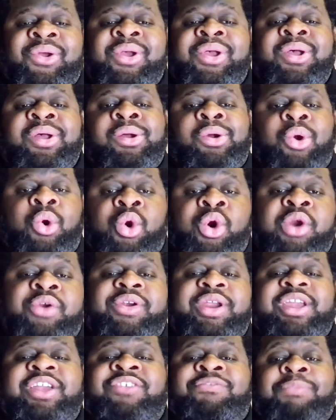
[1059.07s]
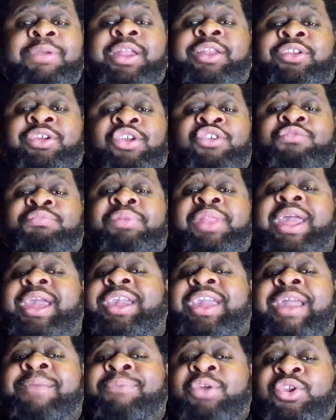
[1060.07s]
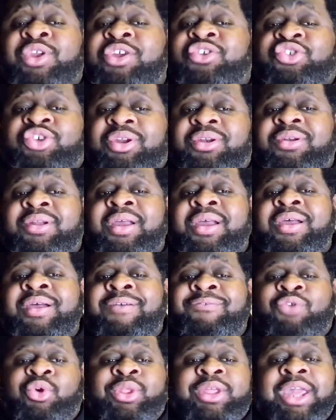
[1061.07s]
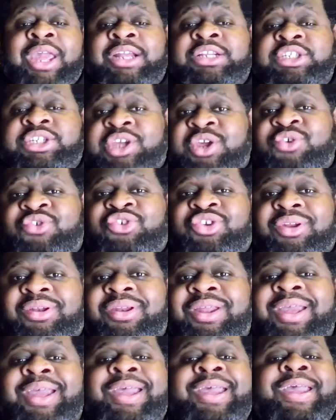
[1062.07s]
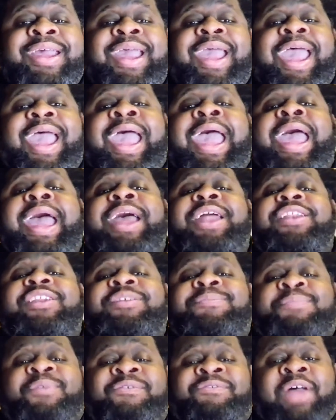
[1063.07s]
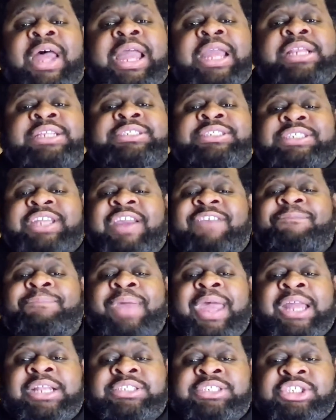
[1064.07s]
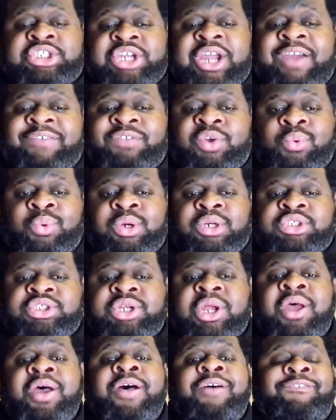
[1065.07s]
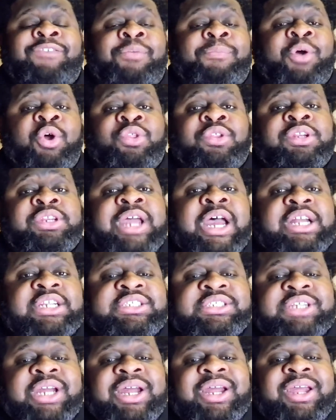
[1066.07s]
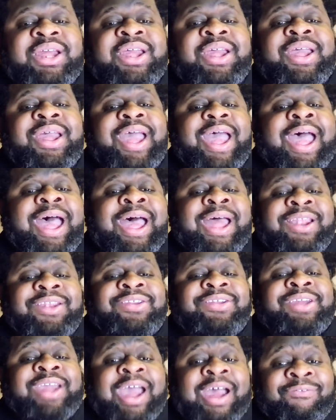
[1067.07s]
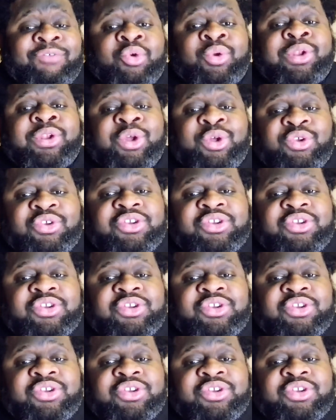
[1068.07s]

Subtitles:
ordering his men to use blank ammunition for the execution and provide safe passage afterwards for both Tosca and Cavaradossi.